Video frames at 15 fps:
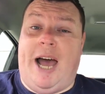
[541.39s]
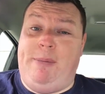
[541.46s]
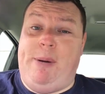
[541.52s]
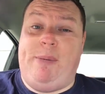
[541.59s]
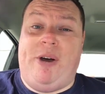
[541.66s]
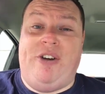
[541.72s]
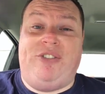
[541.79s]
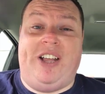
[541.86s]
Happy
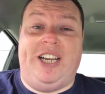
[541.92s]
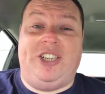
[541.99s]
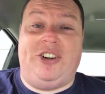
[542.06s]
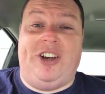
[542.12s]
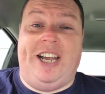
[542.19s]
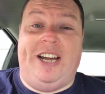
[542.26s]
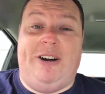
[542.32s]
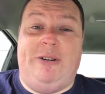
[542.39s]
birthday,
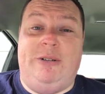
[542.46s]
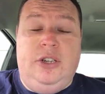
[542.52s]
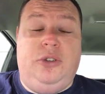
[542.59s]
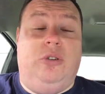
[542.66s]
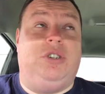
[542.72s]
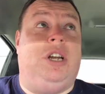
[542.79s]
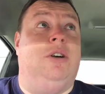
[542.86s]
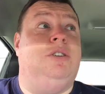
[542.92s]
Treagle.
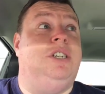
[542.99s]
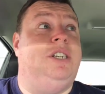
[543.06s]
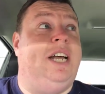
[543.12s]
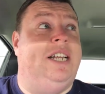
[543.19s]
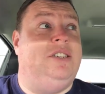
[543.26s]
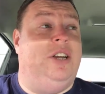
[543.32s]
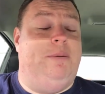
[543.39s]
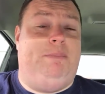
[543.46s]
Scott Loach's
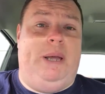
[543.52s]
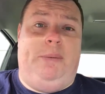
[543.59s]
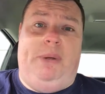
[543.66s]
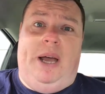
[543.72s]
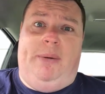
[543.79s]
dad's going to beat me